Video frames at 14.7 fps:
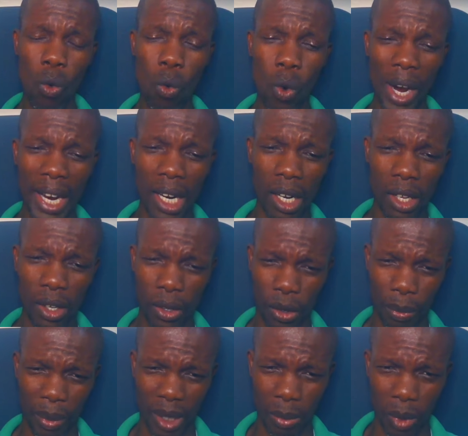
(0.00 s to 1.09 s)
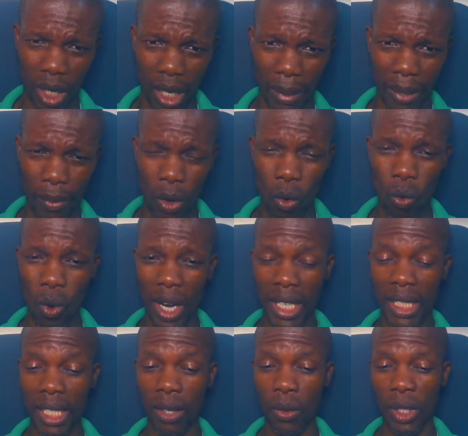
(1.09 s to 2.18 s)
while Robert Mugabe
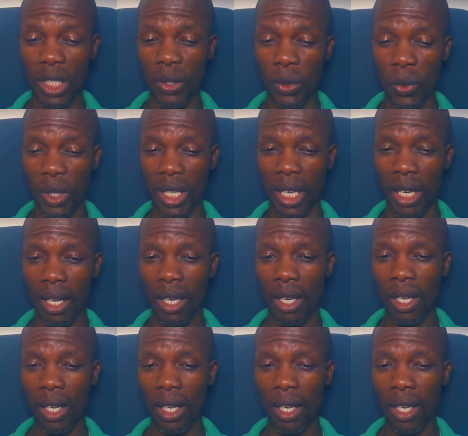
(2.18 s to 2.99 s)
was, according to their